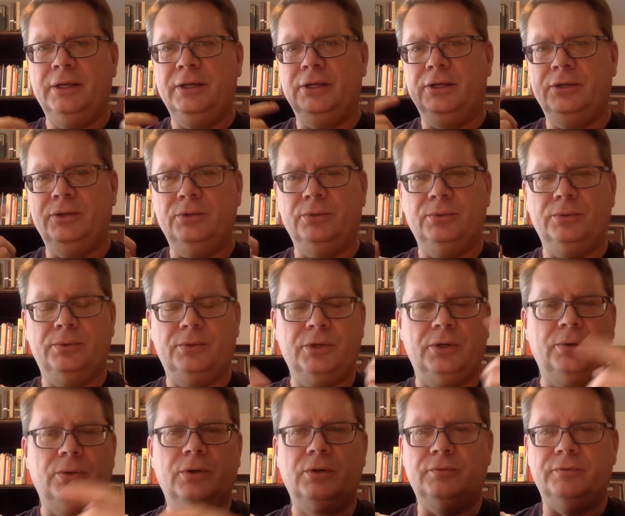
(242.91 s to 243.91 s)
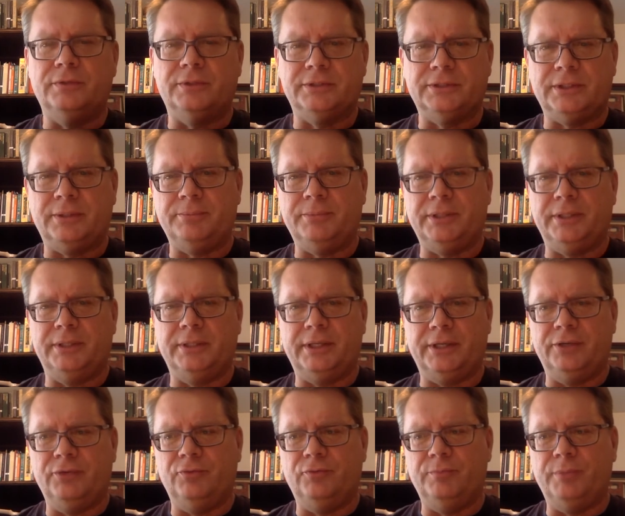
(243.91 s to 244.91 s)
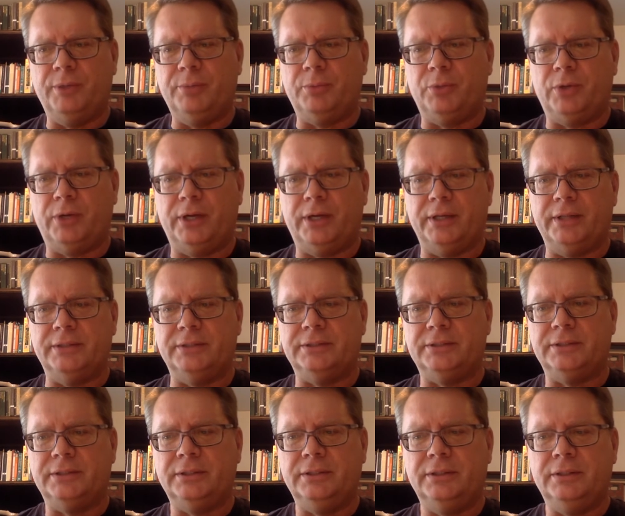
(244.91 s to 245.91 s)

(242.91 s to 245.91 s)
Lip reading: you go over something that you've memorized.